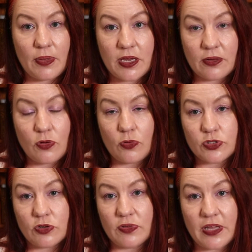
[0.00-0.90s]
It can
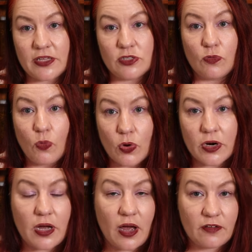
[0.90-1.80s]
also relate to
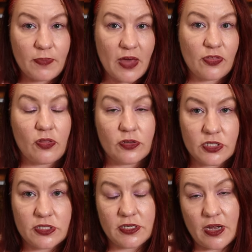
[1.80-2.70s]
water kind of
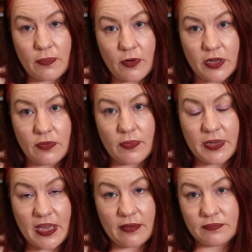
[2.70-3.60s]
pathologies in our body, where we
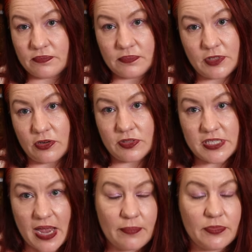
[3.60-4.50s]
get, you know,
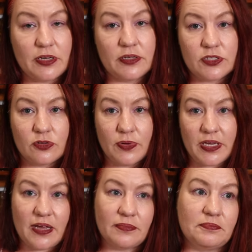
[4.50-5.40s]
dampness, or we
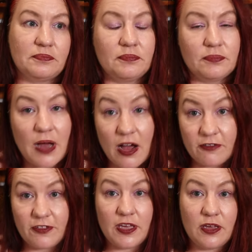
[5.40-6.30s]
get
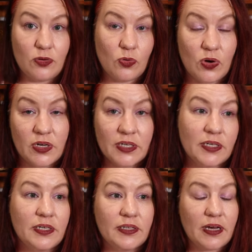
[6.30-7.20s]
puffy, or
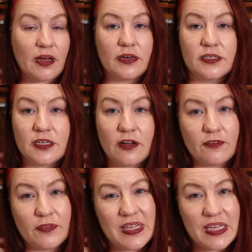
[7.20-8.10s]
that kind of
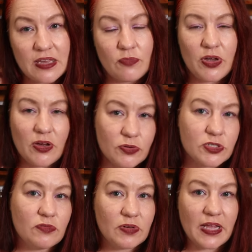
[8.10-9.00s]
stuff. We
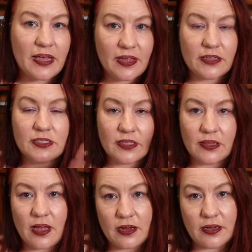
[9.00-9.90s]
also relate that to the
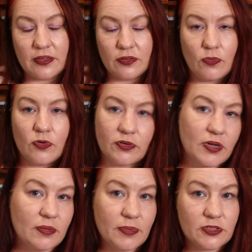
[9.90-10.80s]
lung and the water
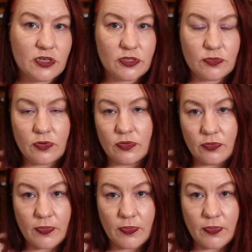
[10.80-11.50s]
element as well, the